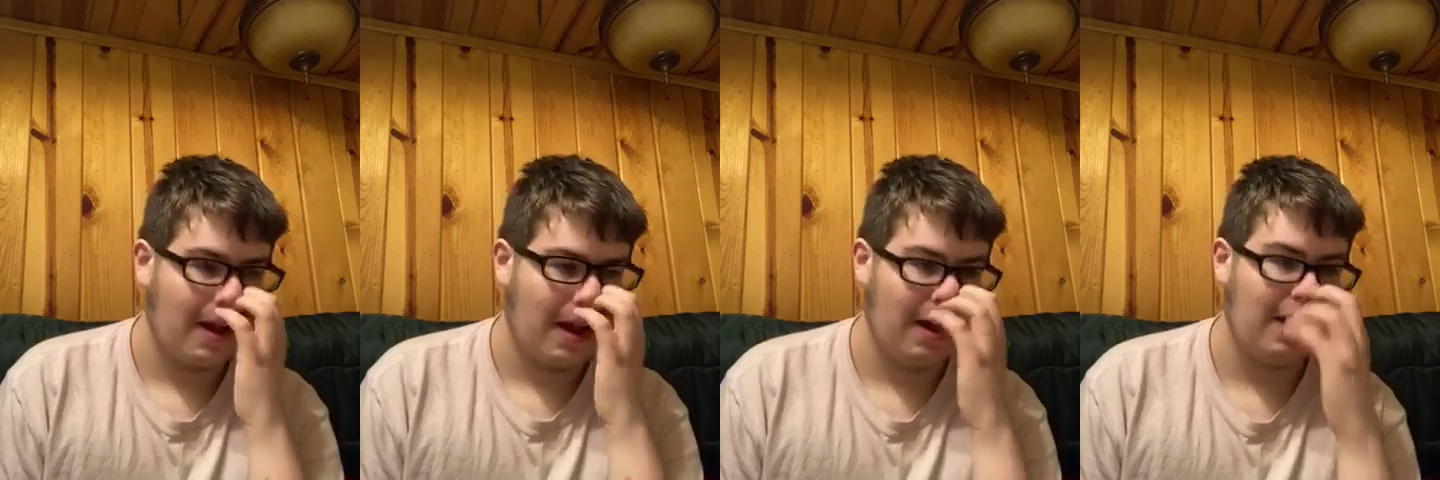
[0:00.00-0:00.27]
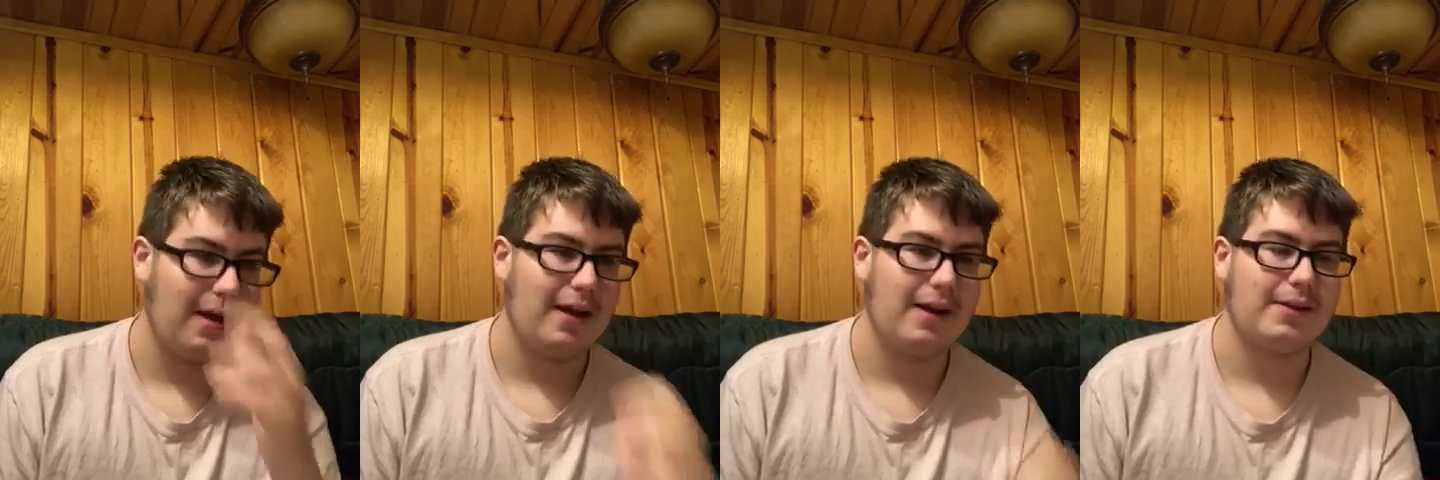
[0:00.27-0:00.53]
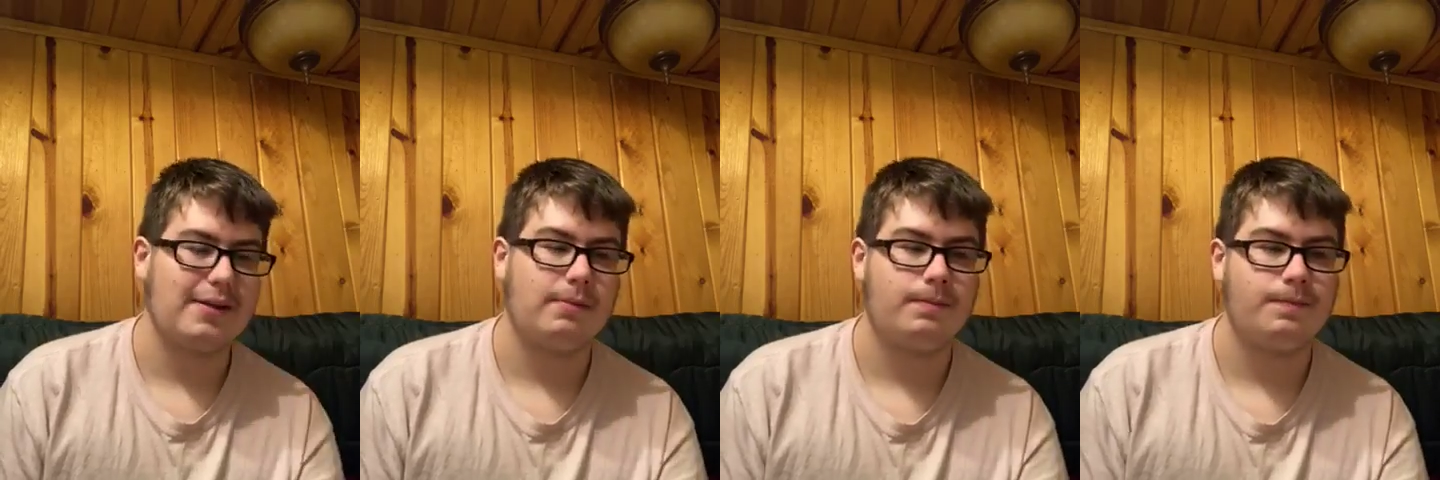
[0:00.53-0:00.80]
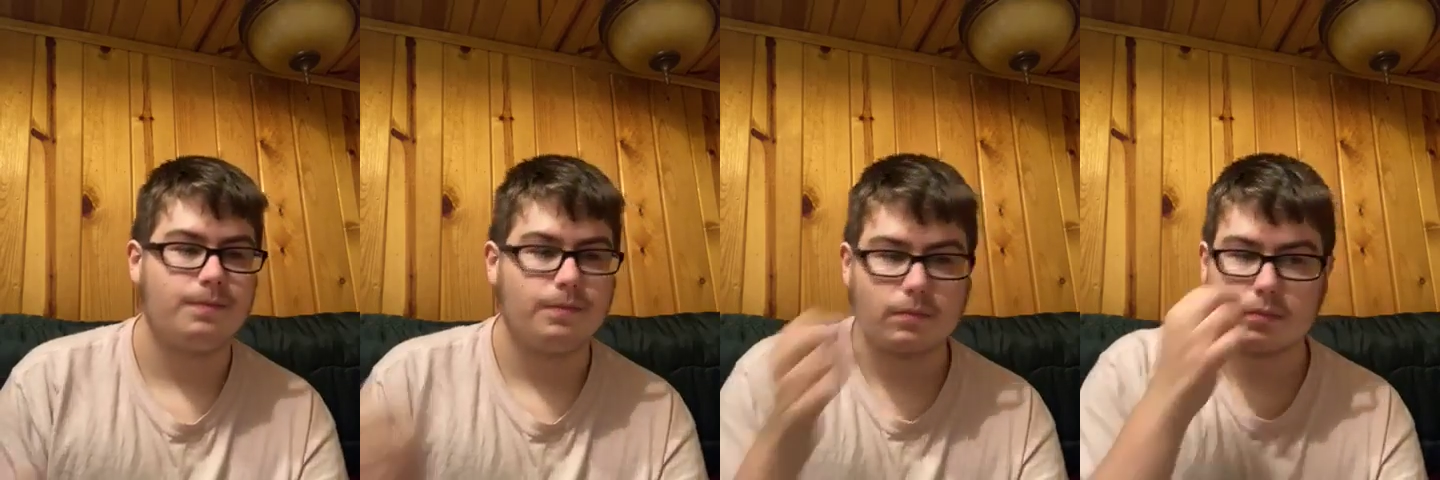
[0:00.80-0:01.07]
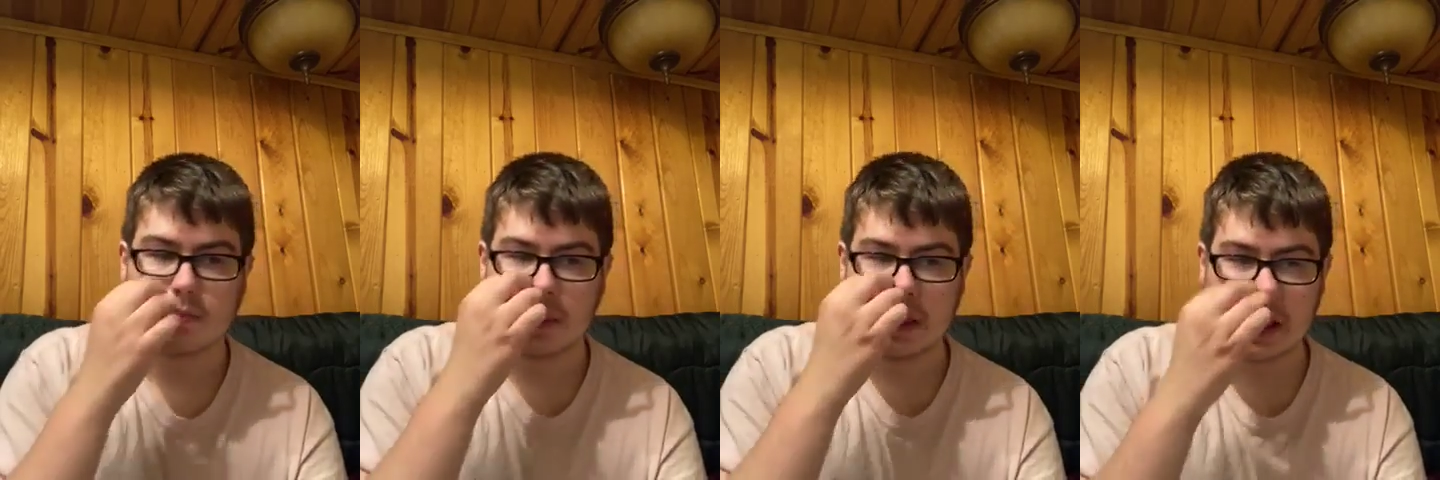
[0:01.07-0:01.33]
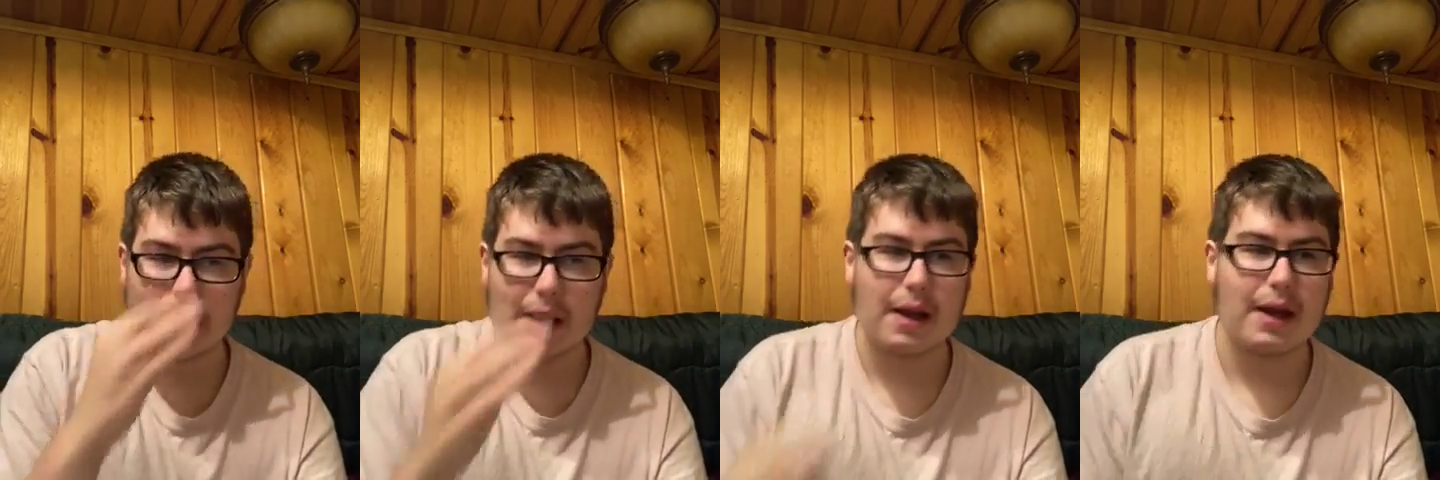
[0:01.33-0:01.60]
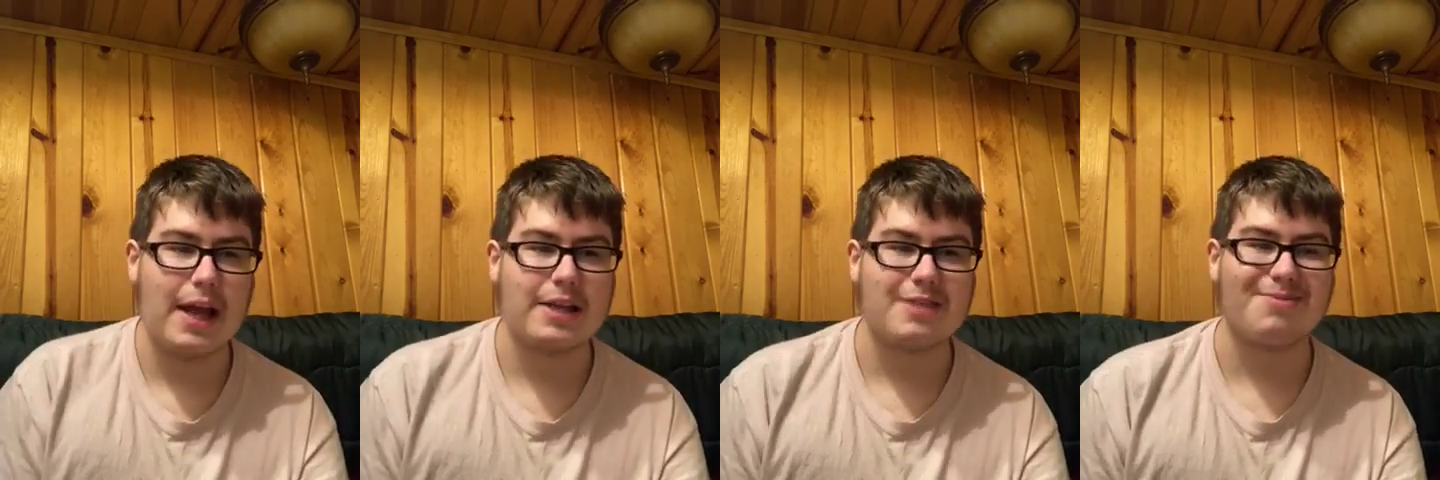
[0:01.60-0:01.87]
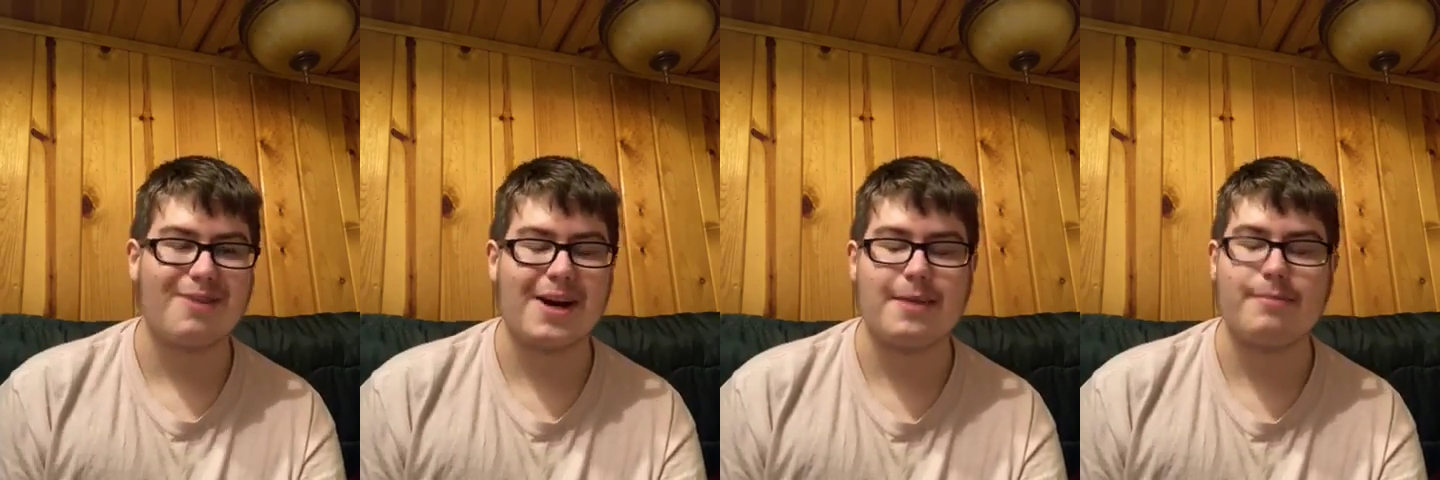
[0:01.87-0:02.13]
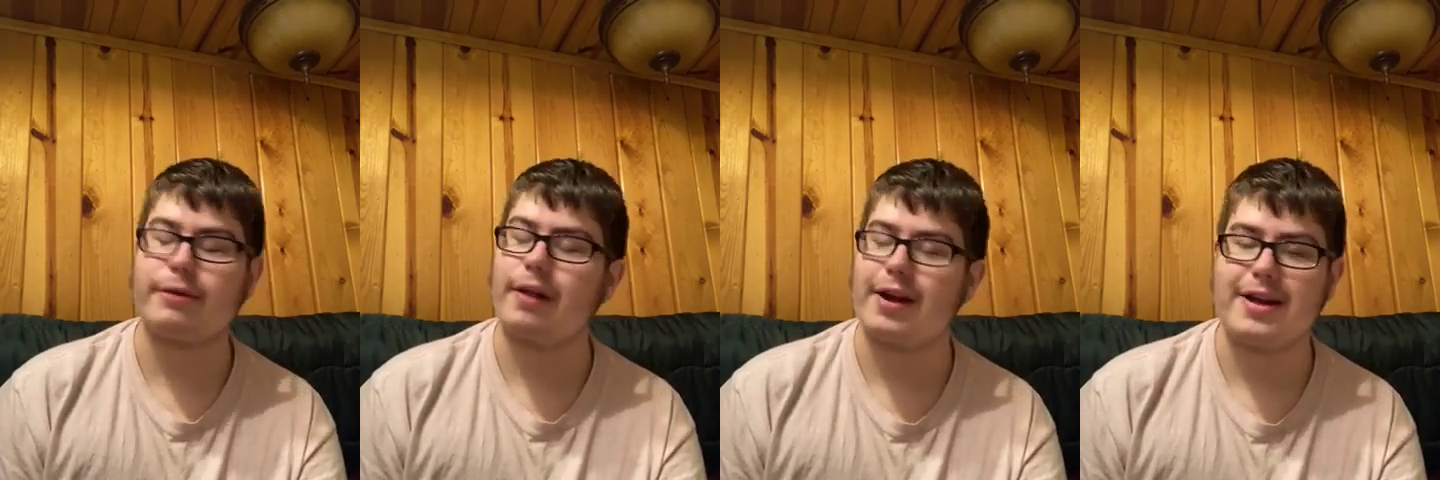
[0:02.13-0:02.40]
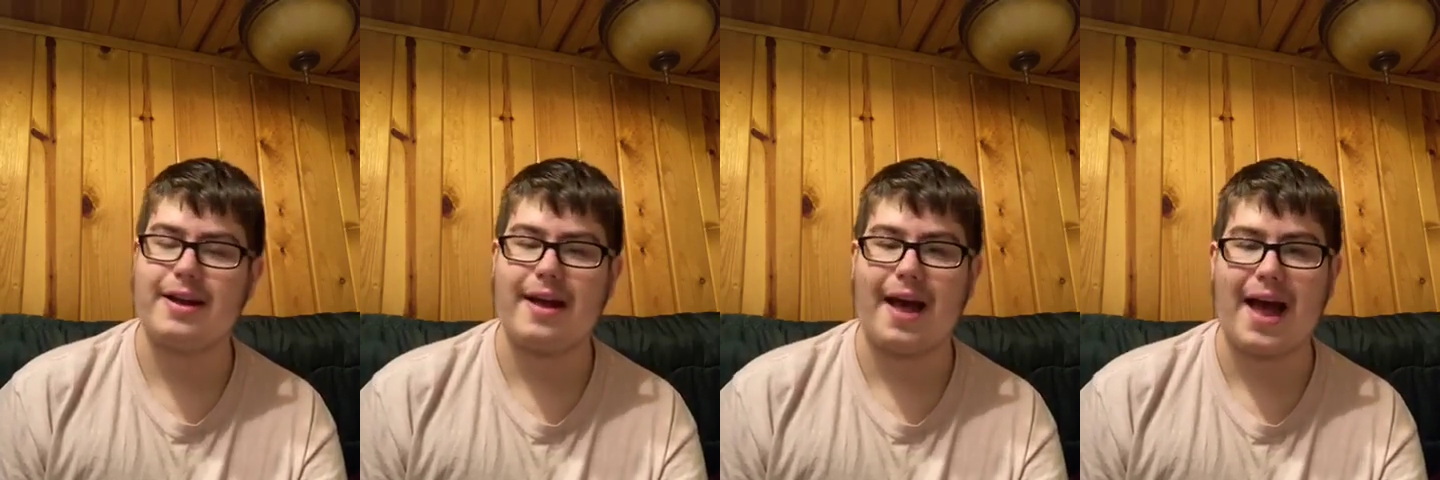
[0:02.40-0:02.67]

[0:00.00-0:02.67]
Uh, it's pretty bloody.